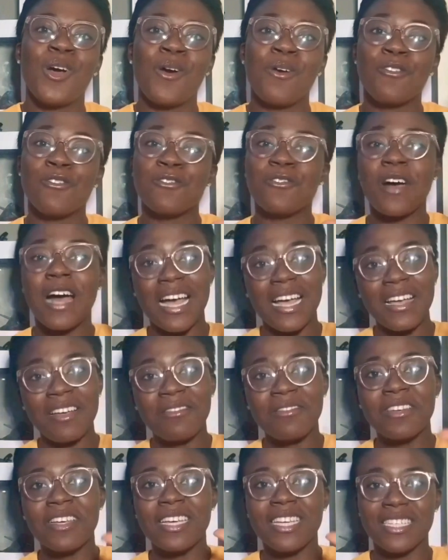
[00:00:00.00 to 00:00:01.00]

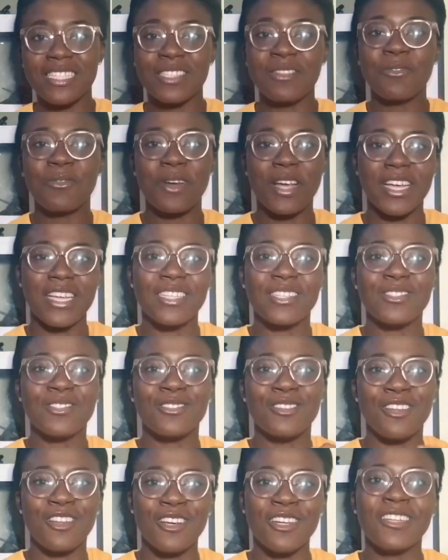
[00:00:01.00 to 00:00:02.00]
5 easy ways
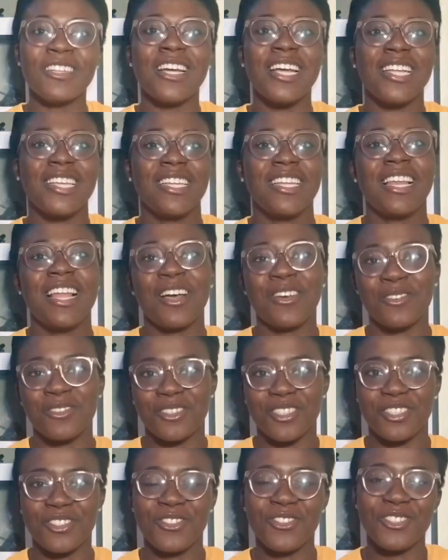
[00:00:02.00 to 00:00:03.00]
to learn any
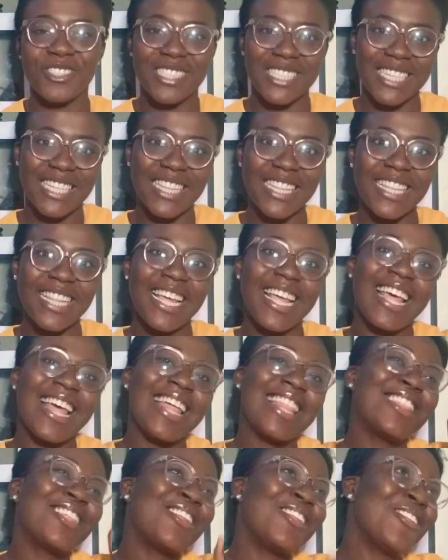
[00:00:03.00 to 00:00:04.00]
language using
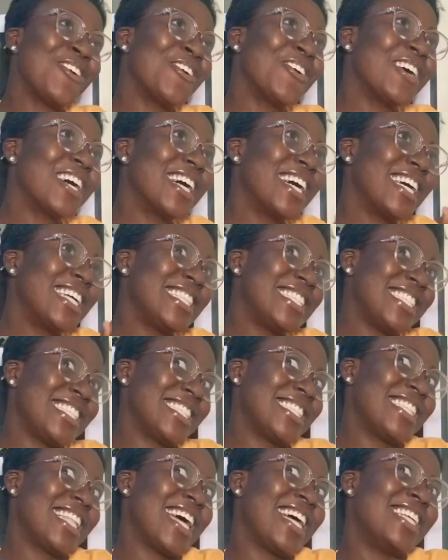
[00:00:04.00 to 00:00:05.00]
the long
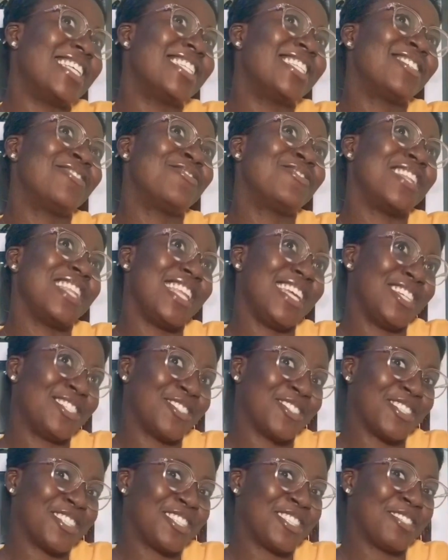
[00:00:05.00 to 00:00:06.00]
distance
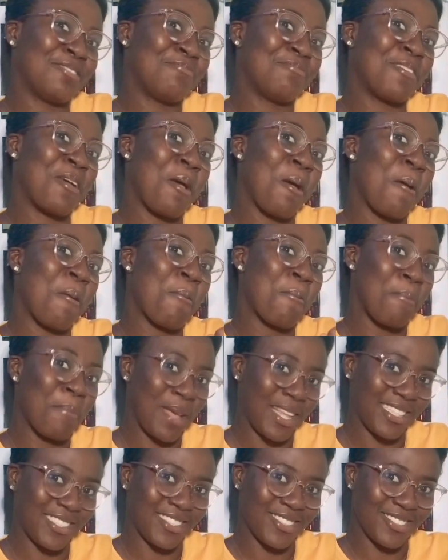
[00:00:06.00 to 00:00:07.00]
relationship
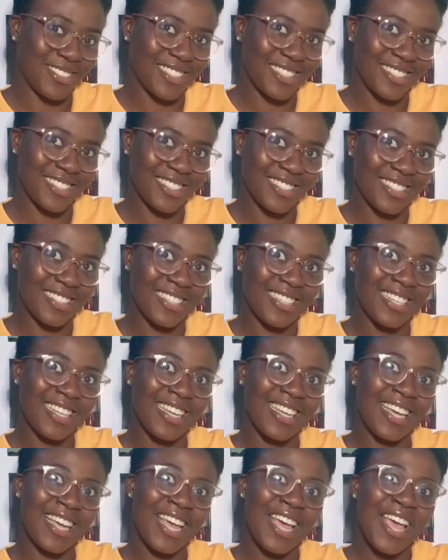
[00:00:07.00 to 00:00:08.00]
method.
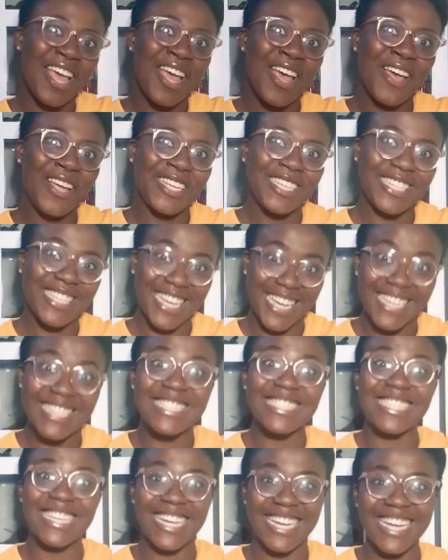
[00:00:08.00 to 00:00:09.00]

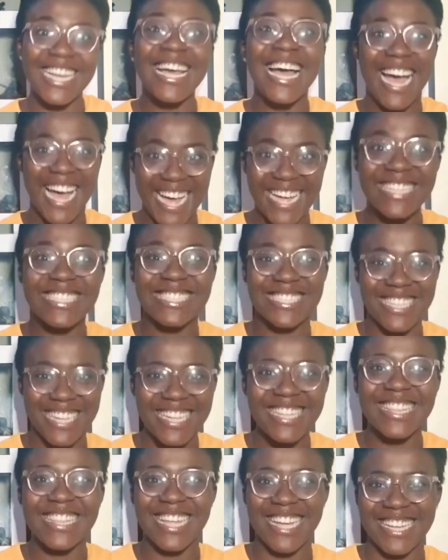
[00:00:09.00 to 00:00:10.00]
Yes, I
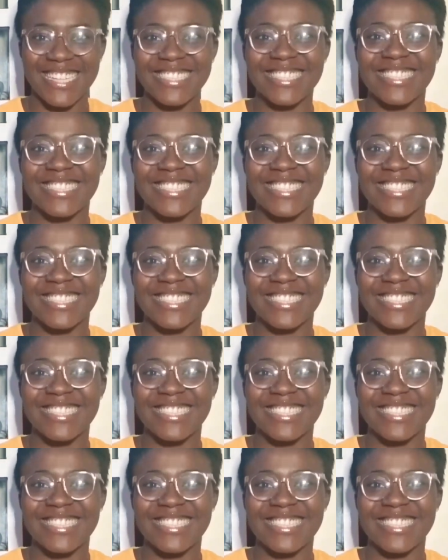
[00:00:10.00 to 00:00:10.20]
said that.